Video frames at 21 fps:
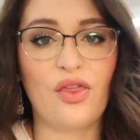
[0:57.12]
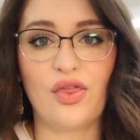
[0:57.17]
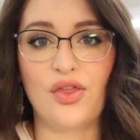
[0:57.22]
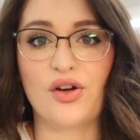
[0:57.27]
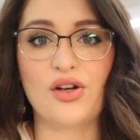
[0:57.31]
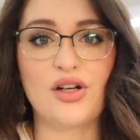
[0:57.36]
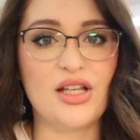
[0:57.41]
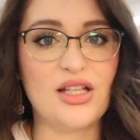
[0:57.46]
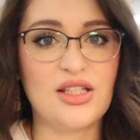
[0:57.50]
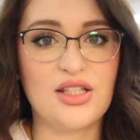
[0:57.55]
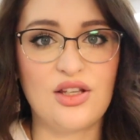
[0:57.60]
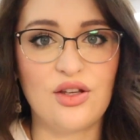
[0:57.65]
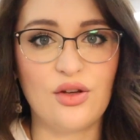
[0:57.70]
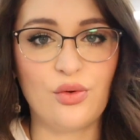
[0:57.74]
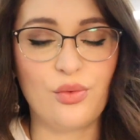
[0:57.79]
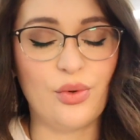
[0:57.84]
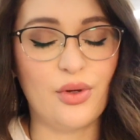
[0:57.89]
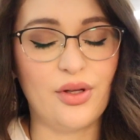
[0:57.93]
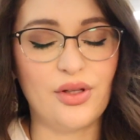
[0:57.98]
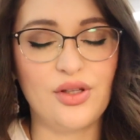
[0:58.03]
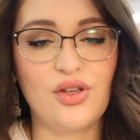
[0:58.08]
32,
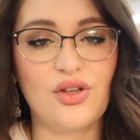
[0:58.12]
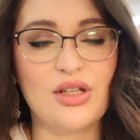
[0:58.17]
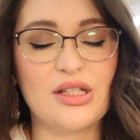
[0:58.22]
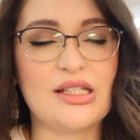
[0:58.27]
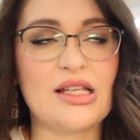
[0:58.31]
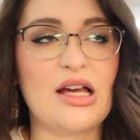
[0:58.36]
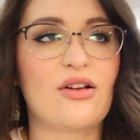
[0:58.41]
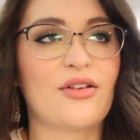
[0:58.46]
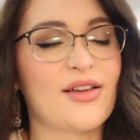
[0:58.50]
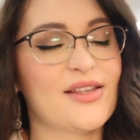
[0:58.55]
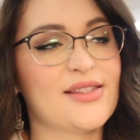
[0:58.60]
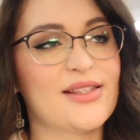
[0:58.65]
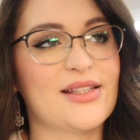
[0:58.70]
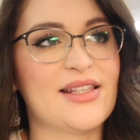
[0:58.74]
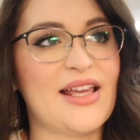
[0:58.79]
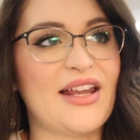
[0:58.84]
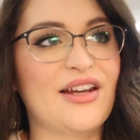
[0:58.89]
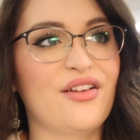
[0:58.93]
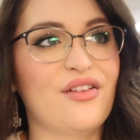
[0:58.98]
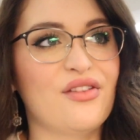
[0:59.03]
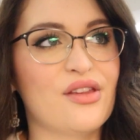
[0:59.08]
well you can tell because the
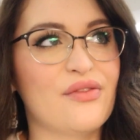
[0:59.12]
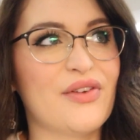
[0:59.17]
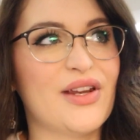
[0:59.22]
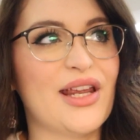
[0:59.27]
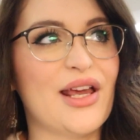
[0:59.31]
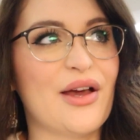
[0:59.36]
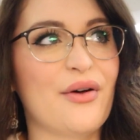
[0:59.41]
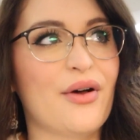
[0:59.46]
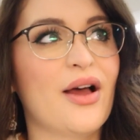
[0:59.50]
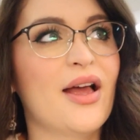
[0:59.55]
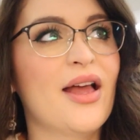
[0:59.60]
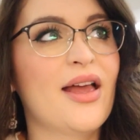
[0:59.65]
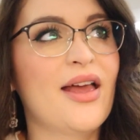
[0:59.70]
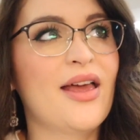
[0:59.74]
title of the video